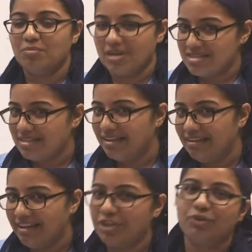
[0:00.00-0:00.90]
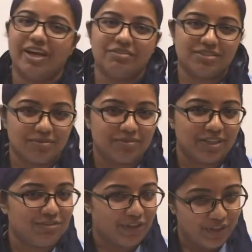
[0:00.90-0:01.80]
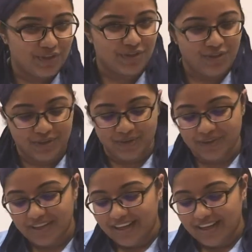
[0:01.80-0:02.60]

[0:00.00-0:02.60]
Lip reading: but still I do have something for you to do.